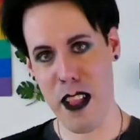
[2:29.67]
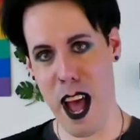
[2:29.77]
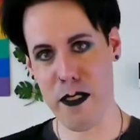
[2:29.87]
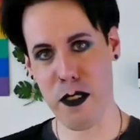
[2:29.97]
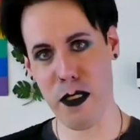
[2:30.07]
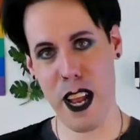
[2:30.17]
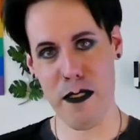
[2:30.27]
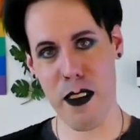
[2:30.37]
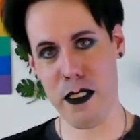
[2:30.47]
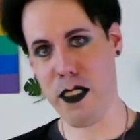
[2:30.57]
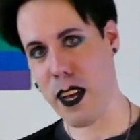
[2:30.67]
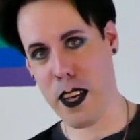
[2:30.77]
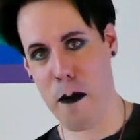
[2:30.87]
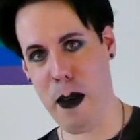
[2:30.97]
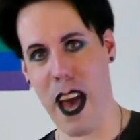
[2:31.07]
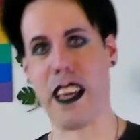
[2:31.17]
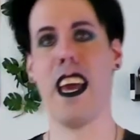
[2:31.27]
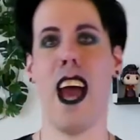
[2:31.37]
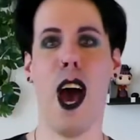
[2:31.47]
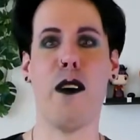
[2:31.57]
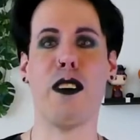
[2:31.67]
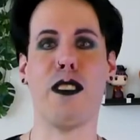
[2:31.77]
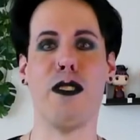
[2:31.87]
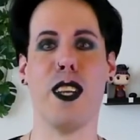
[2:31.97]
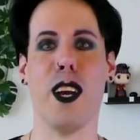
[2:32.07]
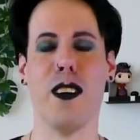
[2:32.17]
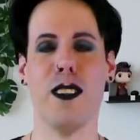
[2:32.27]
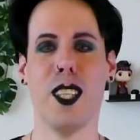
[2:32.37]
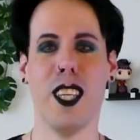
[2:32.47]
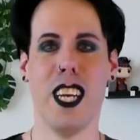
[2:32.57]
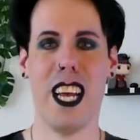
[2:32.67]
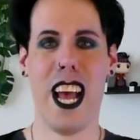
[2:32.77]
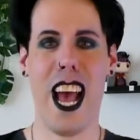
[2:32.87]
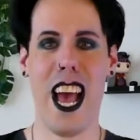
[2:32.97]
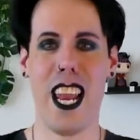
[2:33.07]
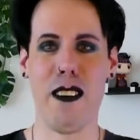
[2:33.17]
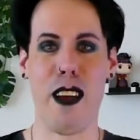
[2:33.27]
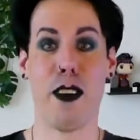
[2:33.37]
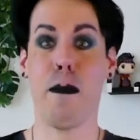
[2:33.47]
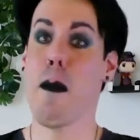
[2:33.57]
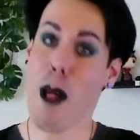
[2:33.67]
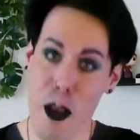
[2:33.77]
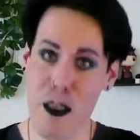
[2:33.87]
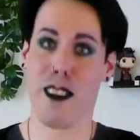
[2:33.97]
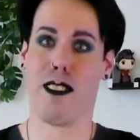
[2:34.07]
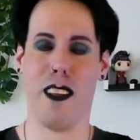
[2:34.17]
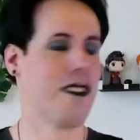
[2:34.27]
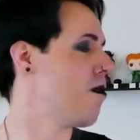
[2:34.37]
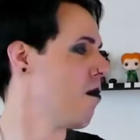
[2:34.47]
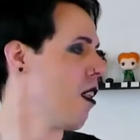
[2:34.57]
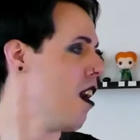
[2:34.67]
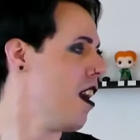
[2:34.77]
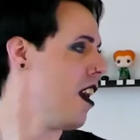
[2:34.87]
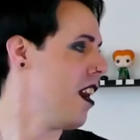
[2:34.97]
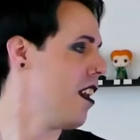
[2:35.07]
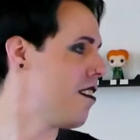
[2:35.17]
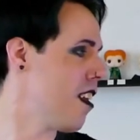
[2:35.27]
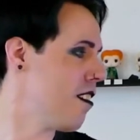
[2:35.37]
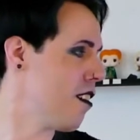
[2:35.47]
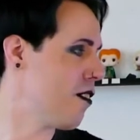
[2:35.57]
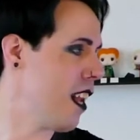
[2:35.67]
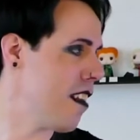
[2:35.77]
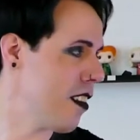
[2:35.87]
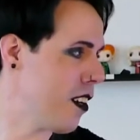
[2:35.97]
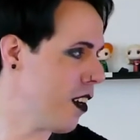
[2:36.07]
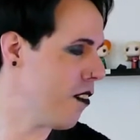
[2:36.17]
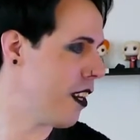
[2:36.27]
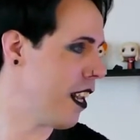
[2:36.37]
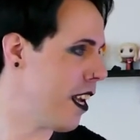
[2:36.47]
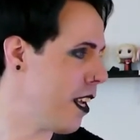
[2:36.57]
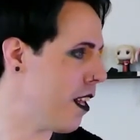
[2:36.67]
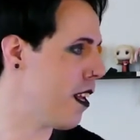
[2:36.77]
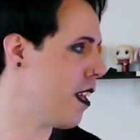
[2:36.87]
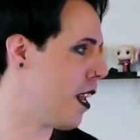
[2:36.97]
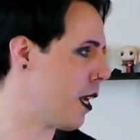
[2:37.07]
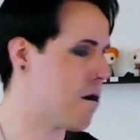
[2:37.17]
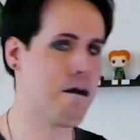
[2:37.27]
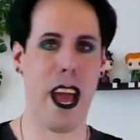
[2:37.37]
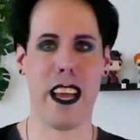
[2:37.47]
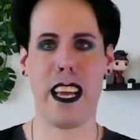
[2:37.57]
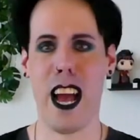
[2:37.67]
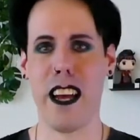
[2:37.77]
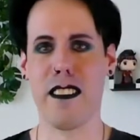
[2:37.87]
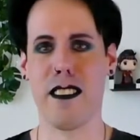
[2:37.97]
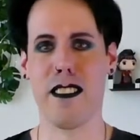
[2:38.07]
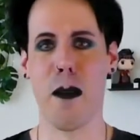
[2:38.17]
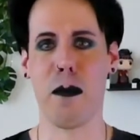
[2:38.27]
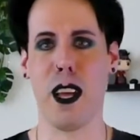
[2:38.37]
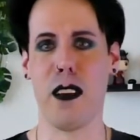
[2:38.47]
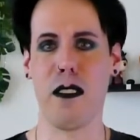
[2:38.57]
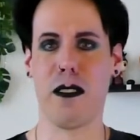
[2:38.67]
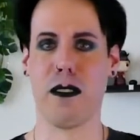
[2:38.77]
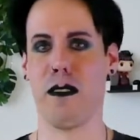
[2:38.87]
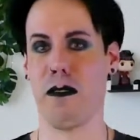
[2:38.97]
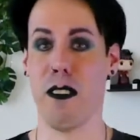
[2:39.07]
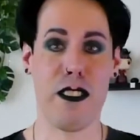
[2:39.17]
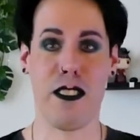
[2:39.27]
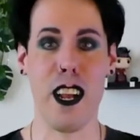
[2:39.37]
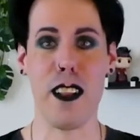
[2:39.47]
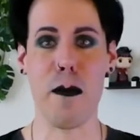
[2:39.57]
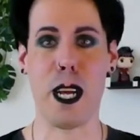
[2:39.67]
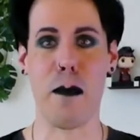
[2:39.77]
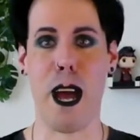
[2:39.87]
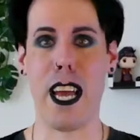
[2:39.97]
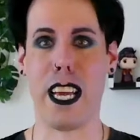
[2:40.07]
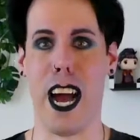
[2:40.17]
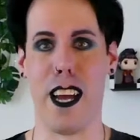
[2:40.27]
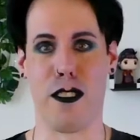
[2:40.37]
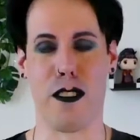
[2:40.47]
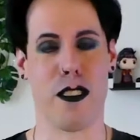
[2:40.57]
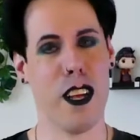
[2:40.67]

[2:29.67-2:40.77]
After 2.5 hours, come back and watch this video. Anyway, for the people who have watched this, it starts off classical, but like a bank heist or something, which is not a typical bank heist.